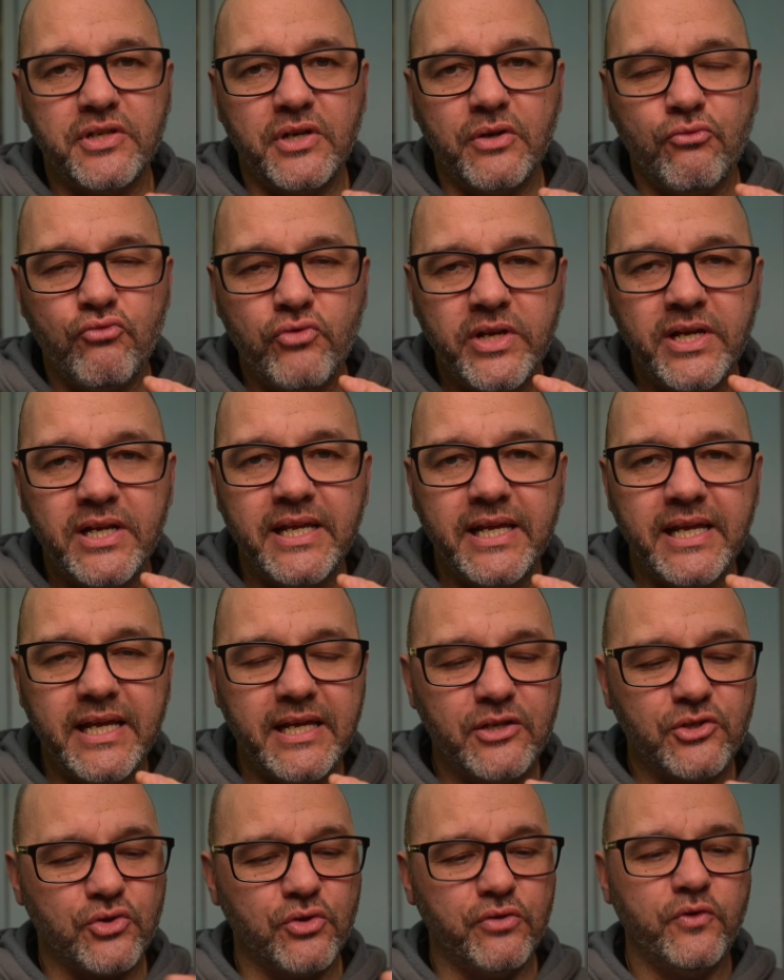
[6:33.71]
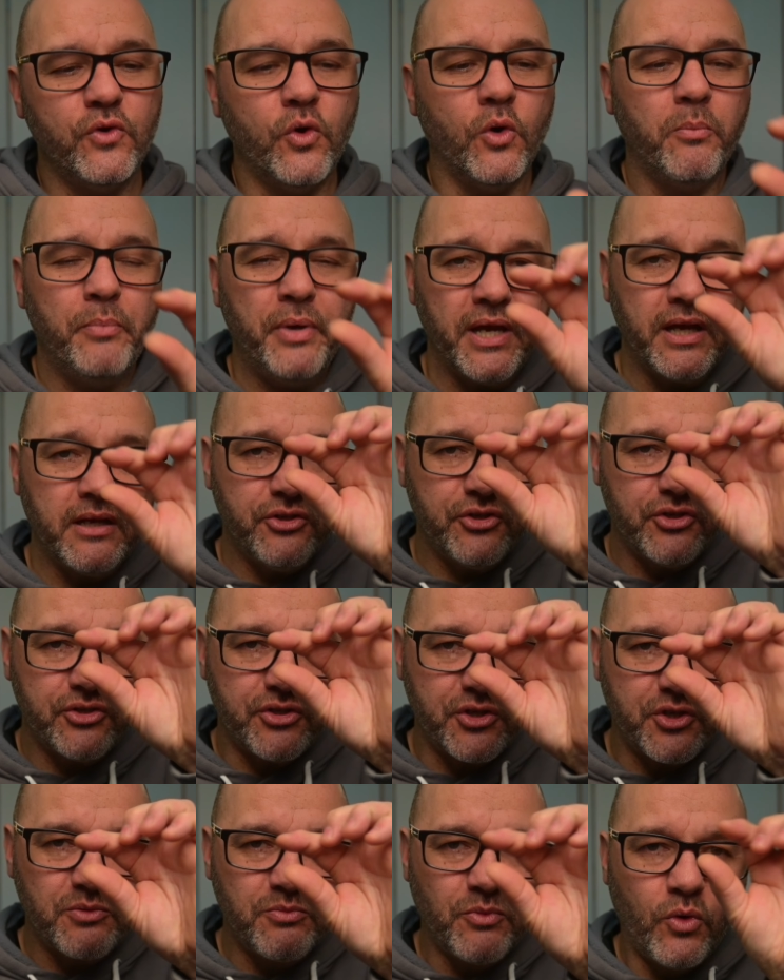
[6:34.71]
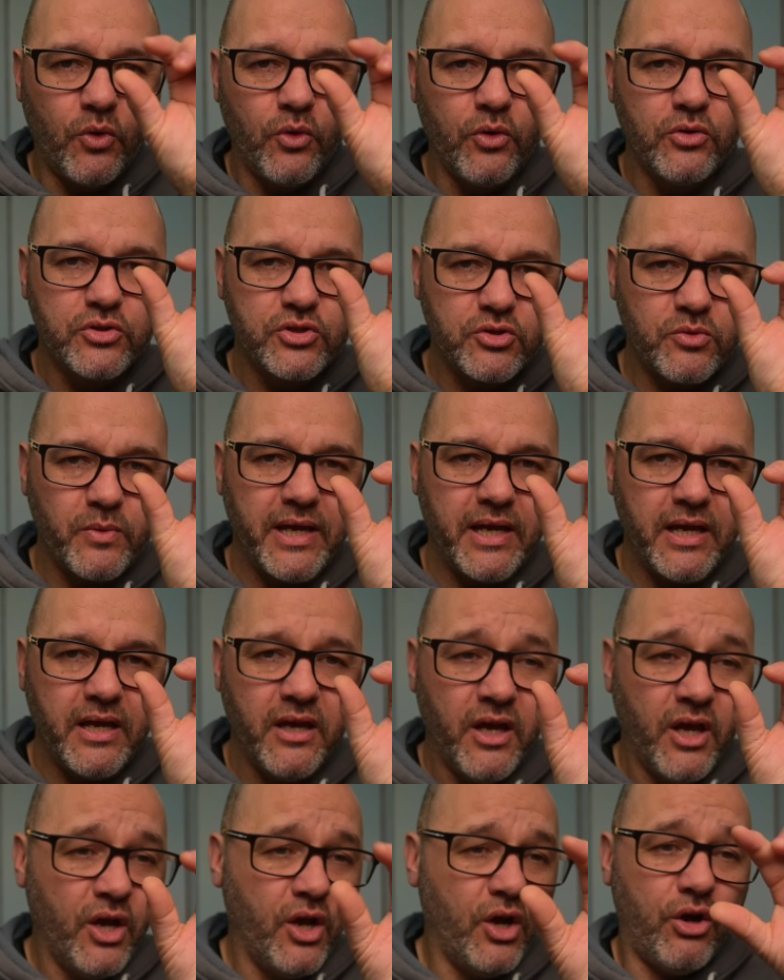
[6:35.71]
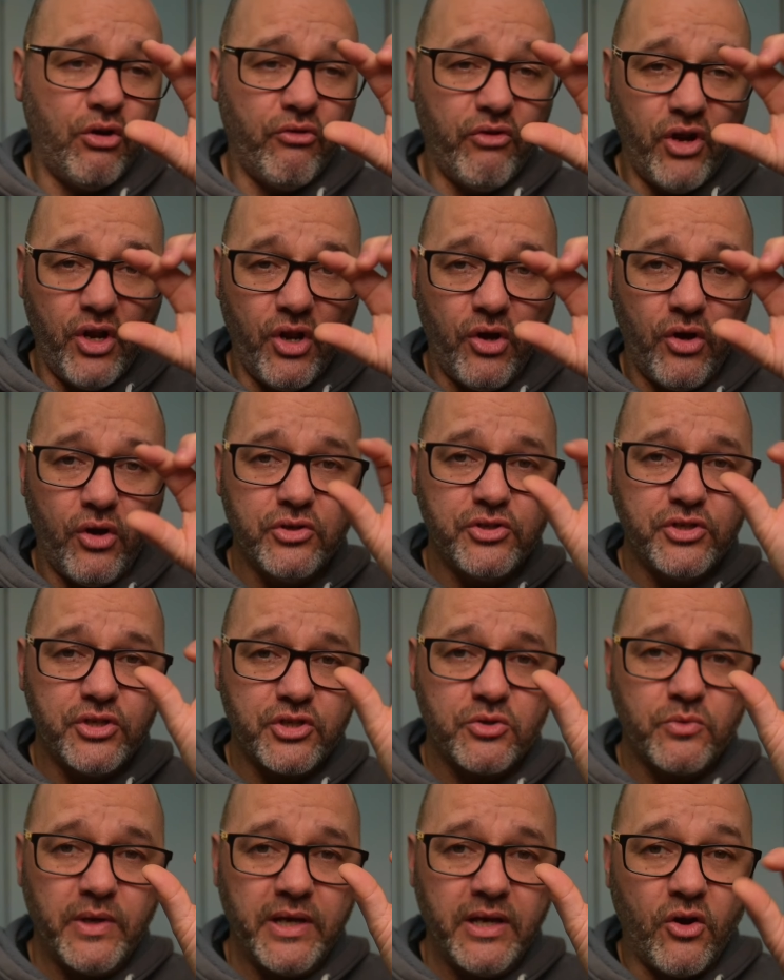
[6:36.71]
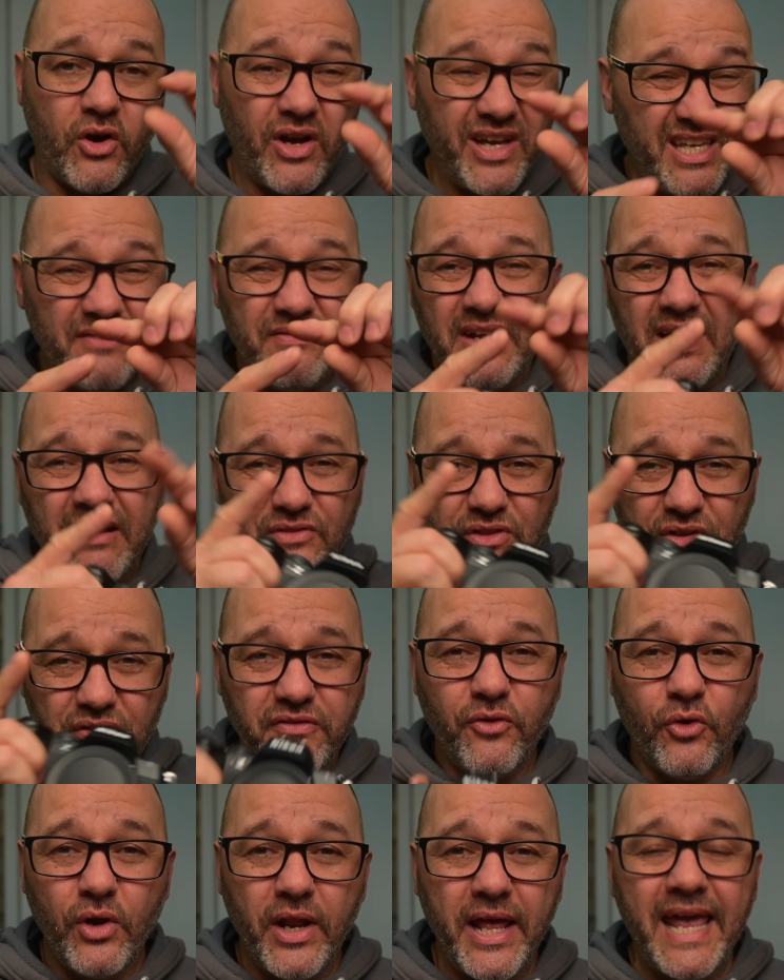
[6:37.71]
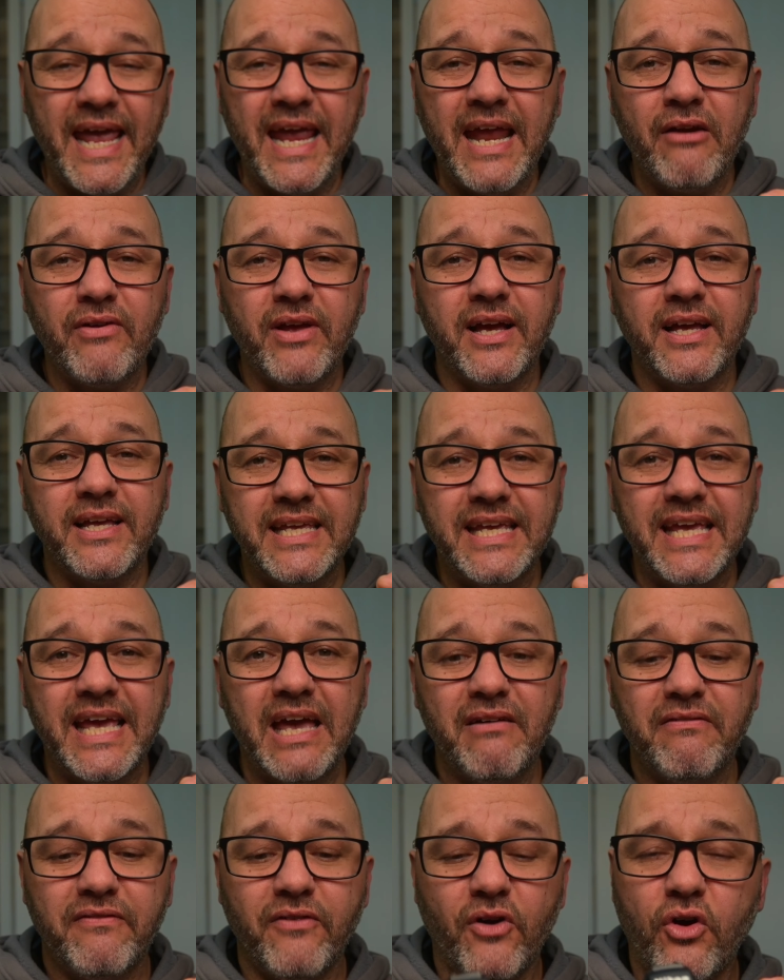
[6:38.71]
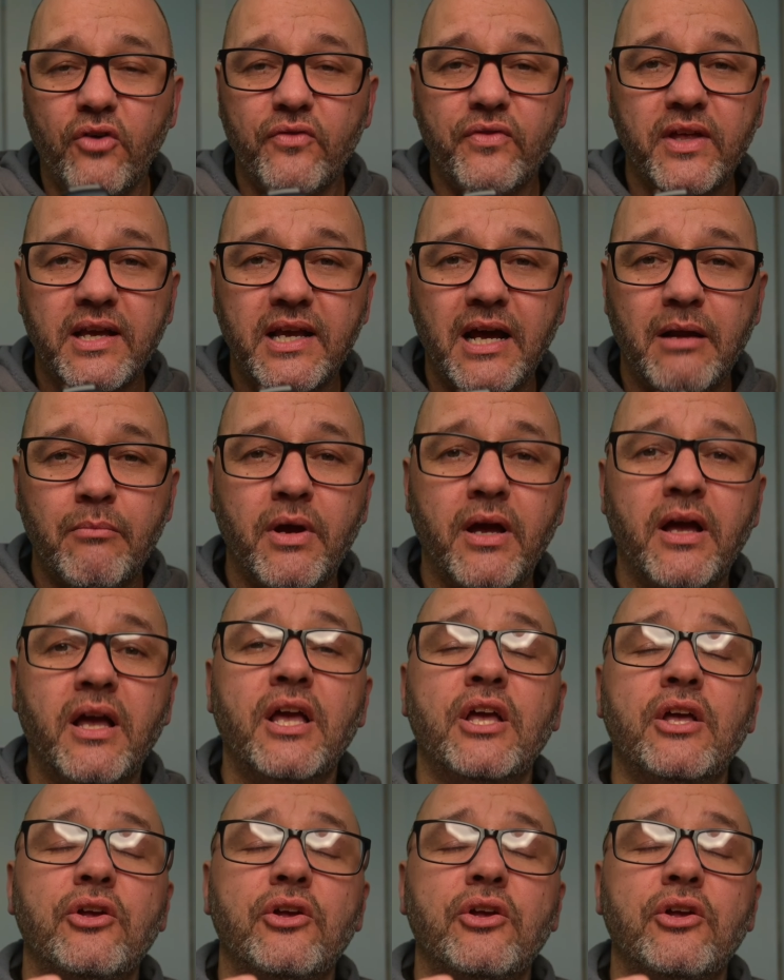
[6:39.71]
It really is. So if you're picking just a small square or a larger square, or even having the full area AF on the camera,